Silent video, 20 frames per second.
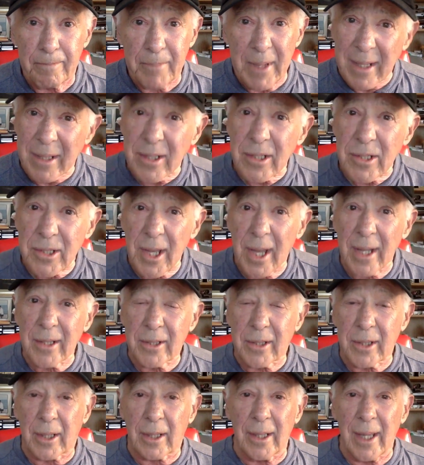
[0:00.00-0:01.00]
He
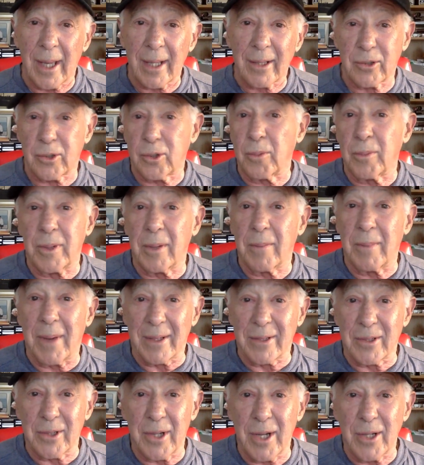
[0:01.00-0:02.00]
decided to collect human
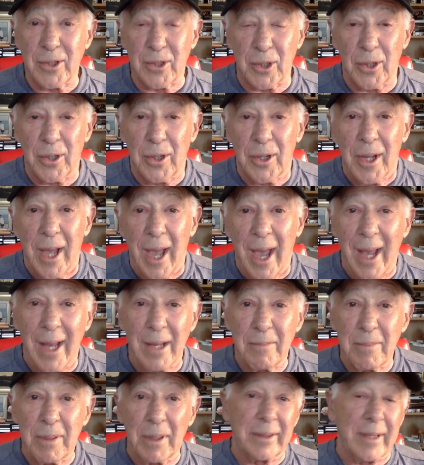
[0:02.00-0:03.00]
imagination. And
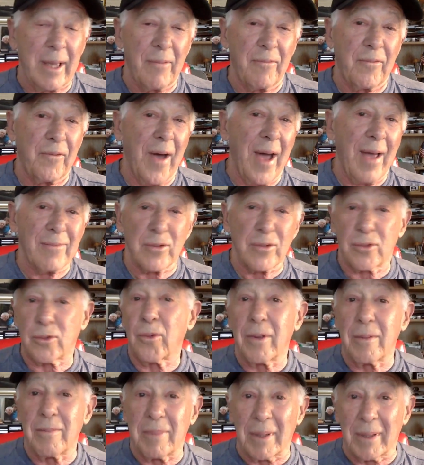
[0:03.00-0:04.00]
he built a
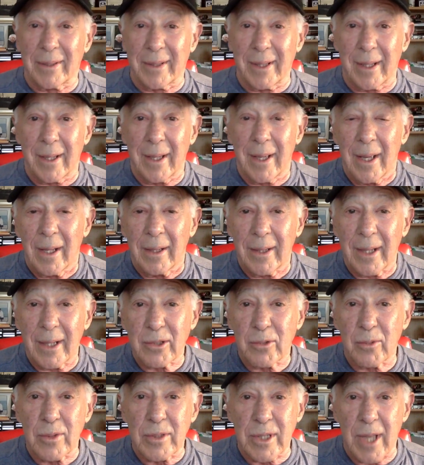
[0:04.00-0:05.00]
5-story building
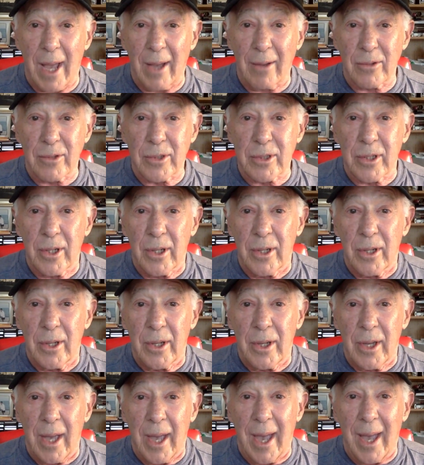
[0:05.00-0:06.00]
next to his house.
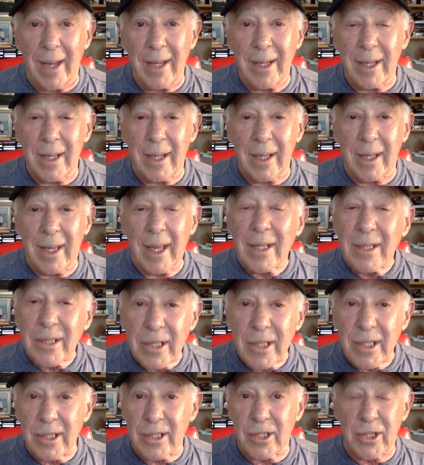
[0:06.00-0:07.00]
And he
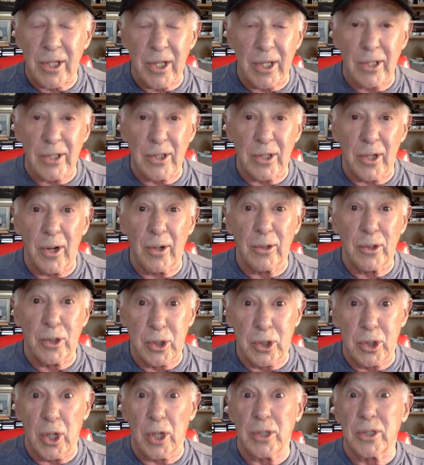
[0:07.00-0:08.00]
gets these things that are
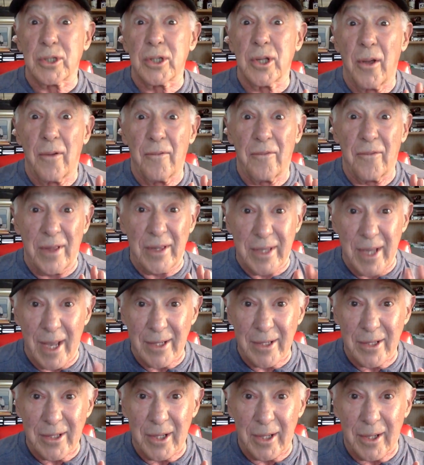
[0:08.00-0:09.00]
just
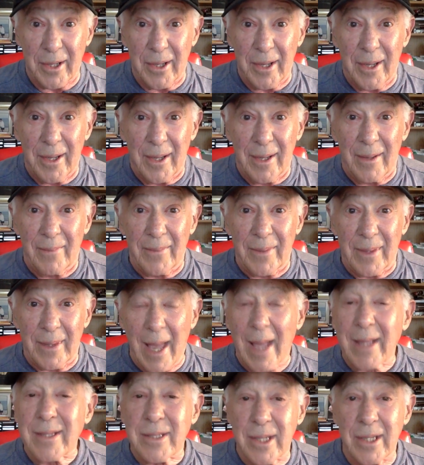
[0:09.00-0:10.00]
fantastic.
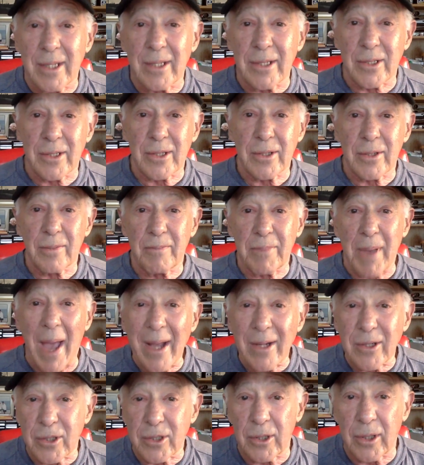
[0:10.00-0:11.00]
That's his
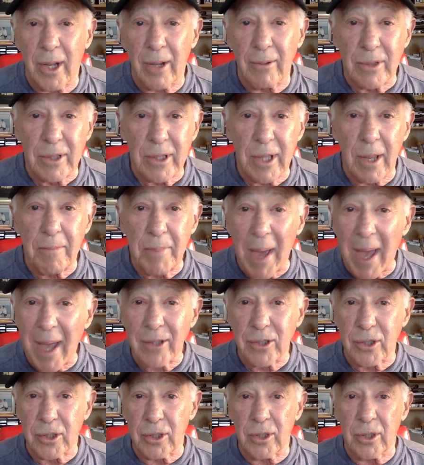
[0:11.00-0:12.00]
passion, I would say
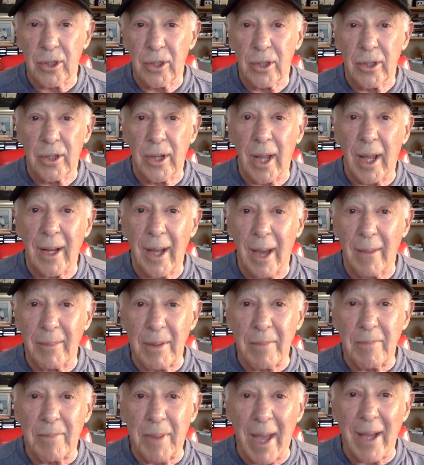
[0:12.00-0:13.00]
passion, not
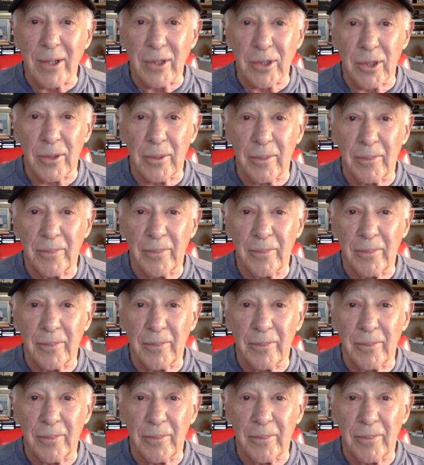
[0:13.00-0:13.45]
hobby, passion.